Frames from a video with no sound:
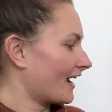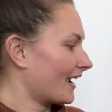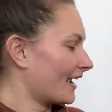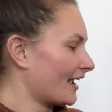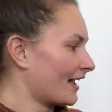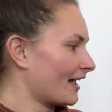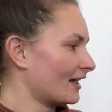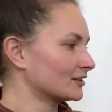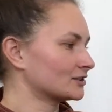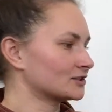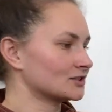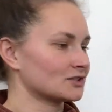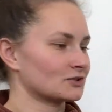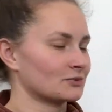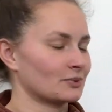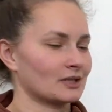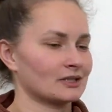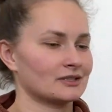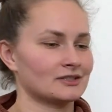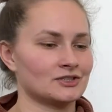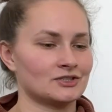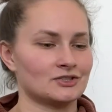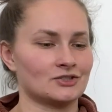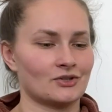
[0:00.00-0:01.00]
I'll just
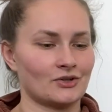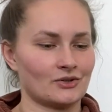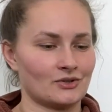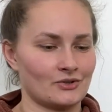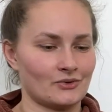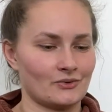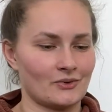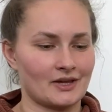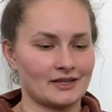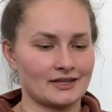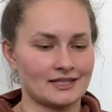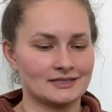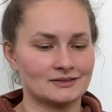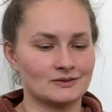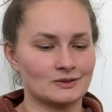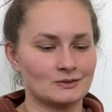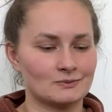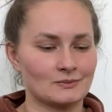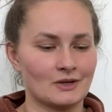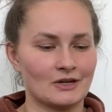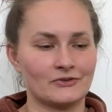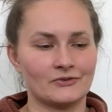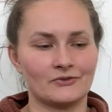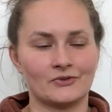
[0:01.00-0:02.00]
quickly show you. This is
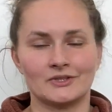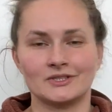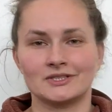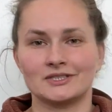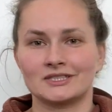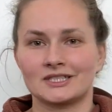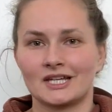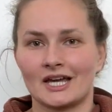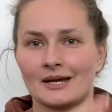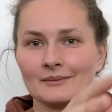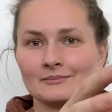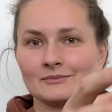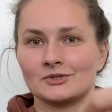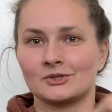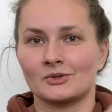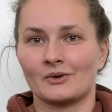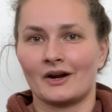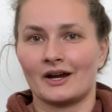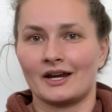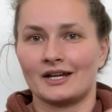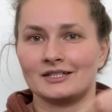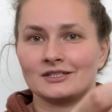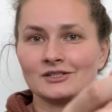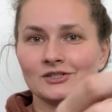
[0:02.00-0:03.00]
my first time
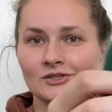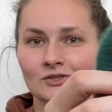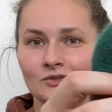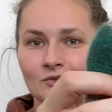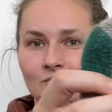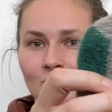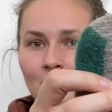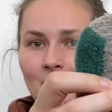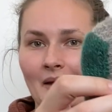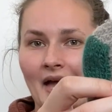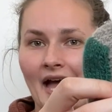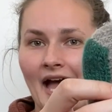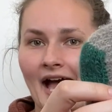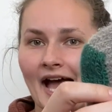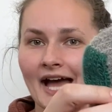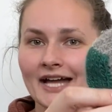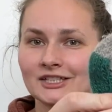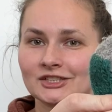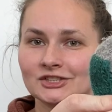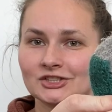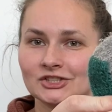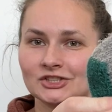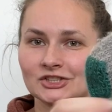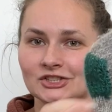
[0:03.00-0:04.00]
trying to
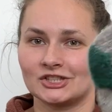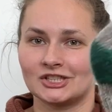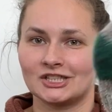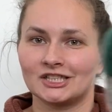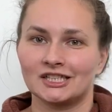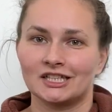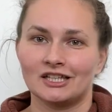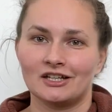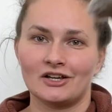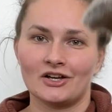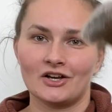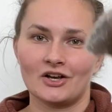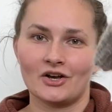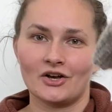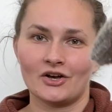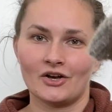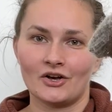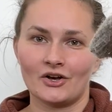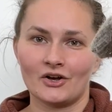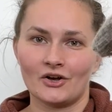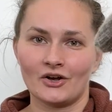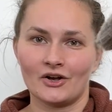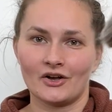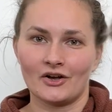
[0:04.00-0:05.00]
patch
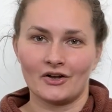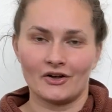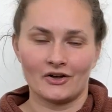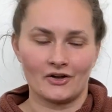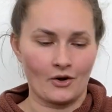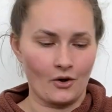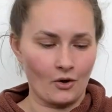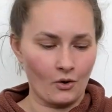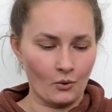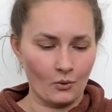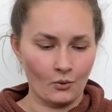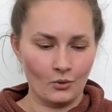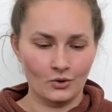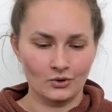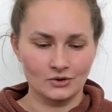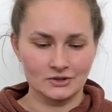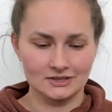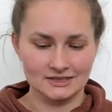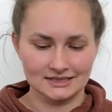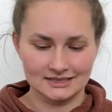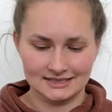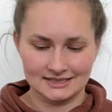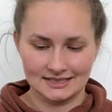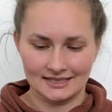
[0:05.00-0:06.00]

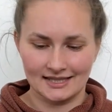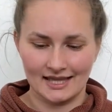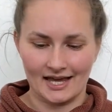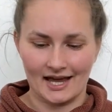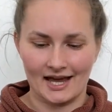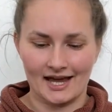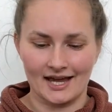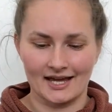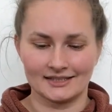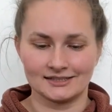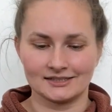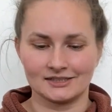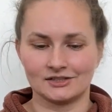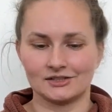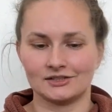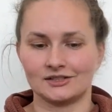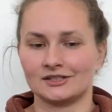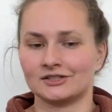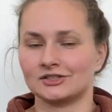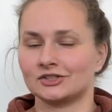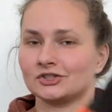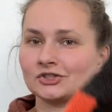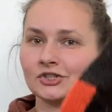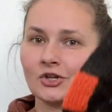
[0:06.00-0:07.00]
holes that
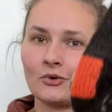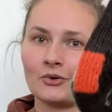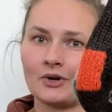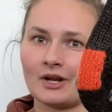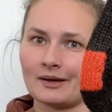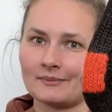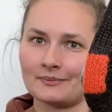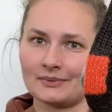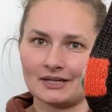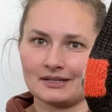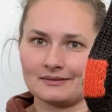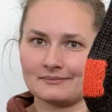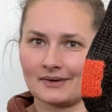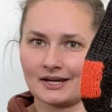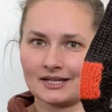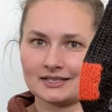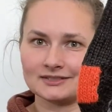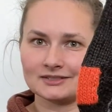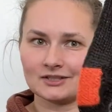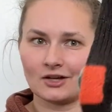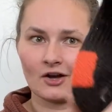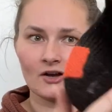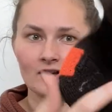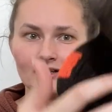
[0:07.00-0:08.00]
showed up in my
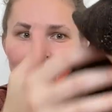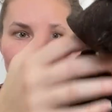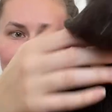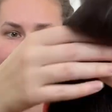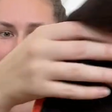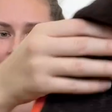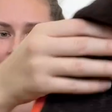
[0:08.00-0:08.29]
socks.